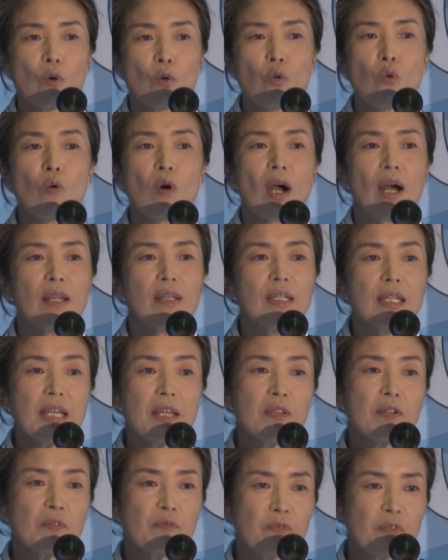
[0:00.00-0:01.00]
who are
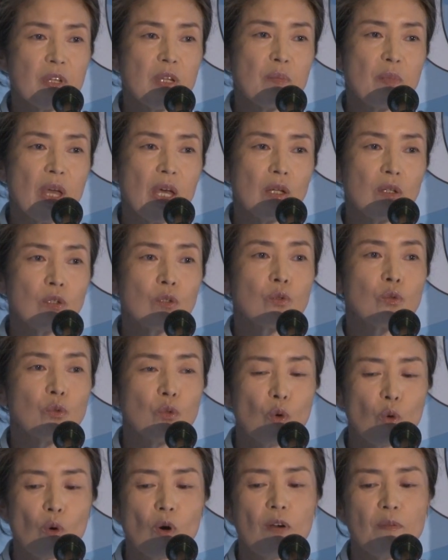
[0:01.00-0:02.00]
neither female
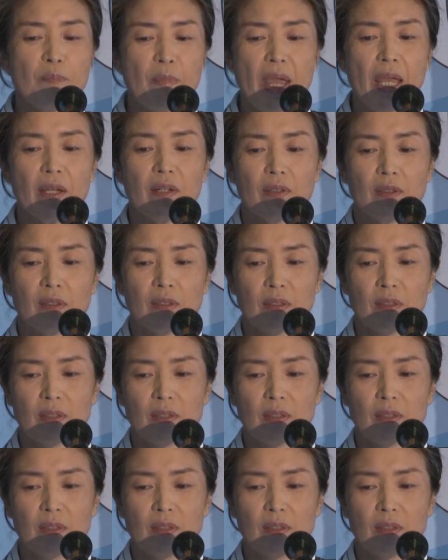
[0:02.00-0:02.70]
nor male.